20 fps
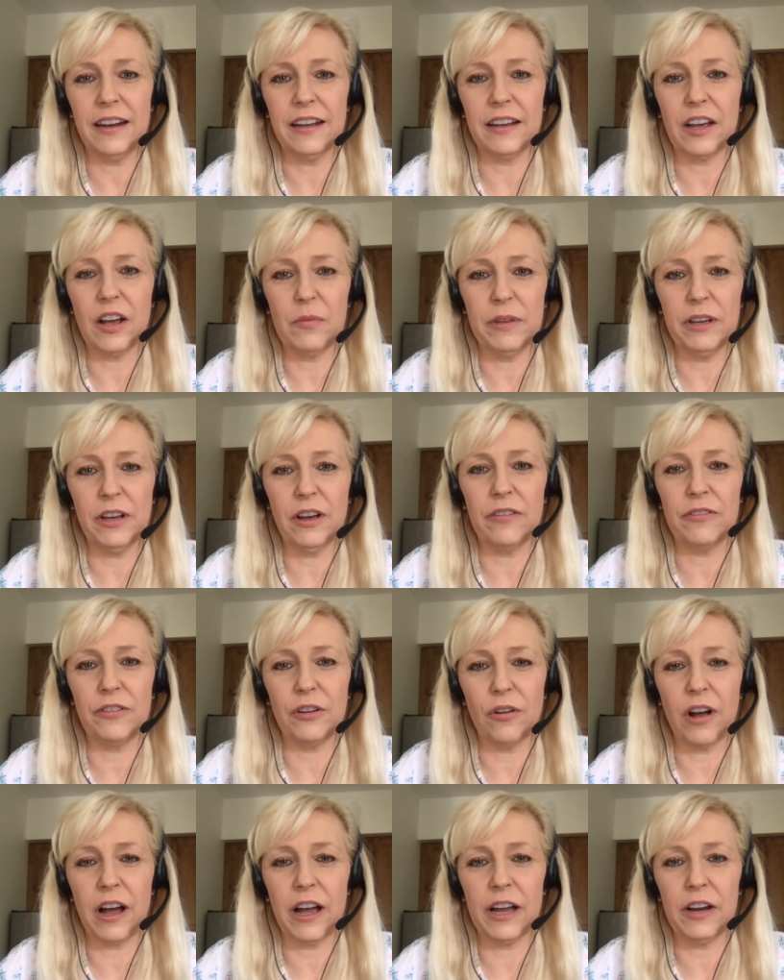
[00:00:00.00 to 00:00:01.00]
coming off your
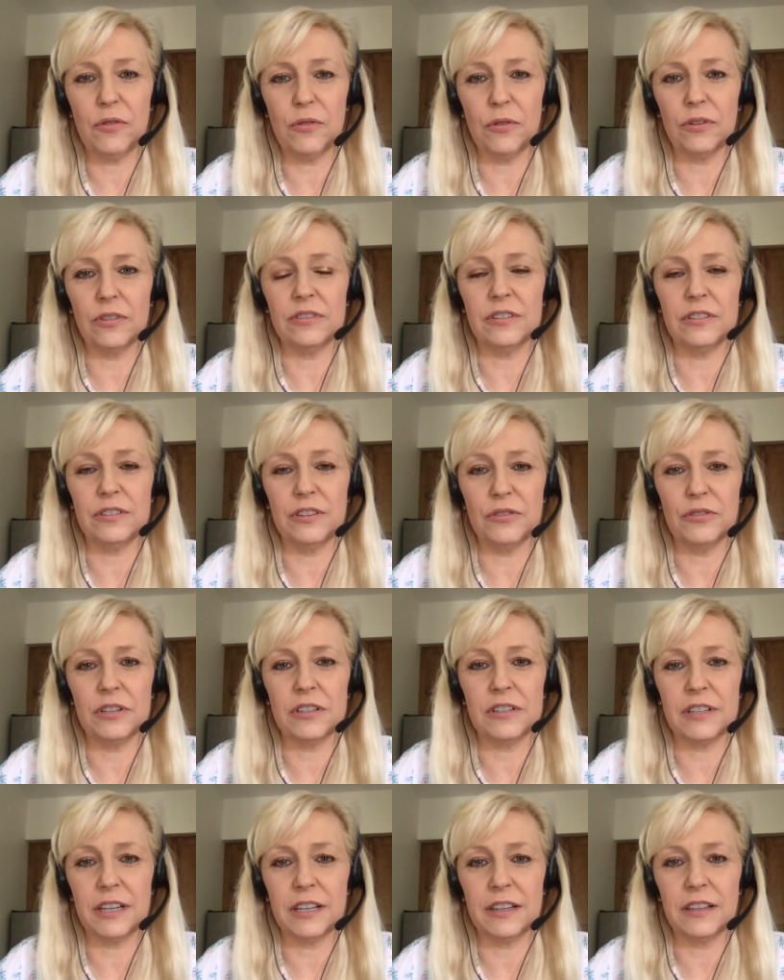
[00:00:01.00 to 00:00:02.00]
high horse and noticing
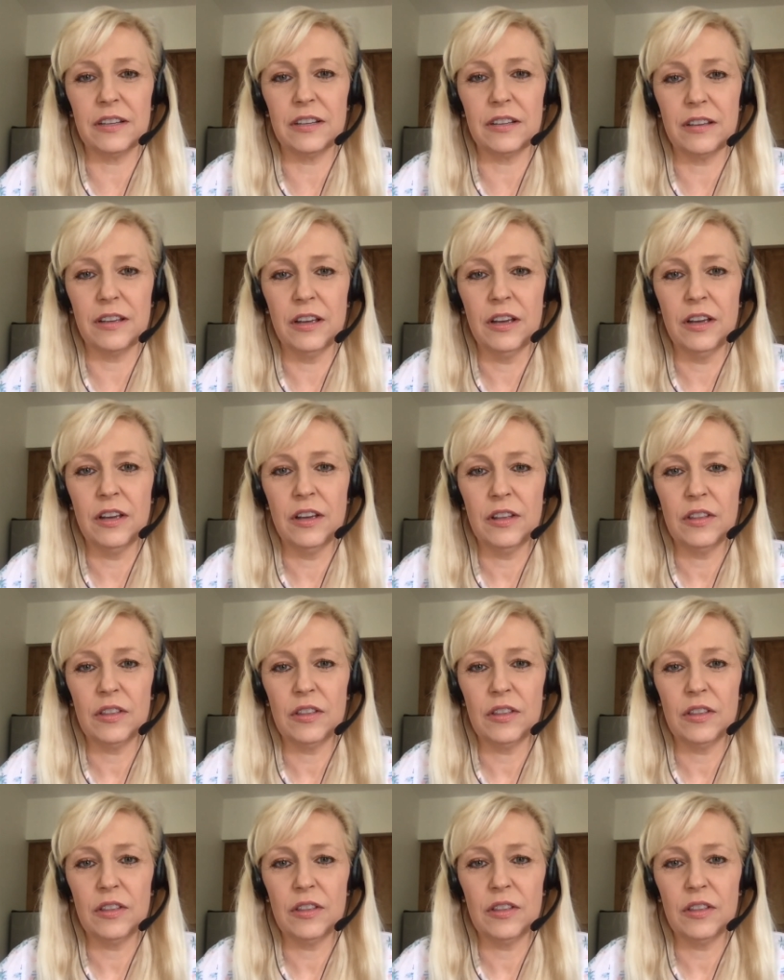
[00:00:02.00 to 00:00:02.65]
the, the